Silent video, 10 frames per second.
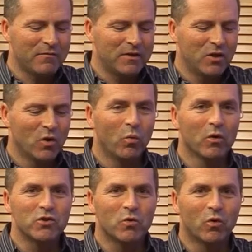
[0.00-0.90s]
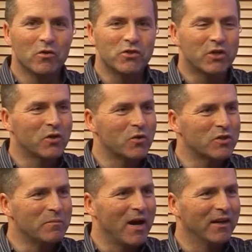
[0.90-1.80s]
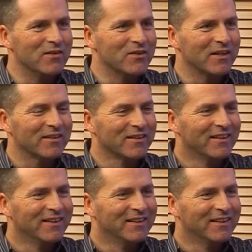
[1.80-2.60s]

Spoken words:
having your one-to-one security man, is it?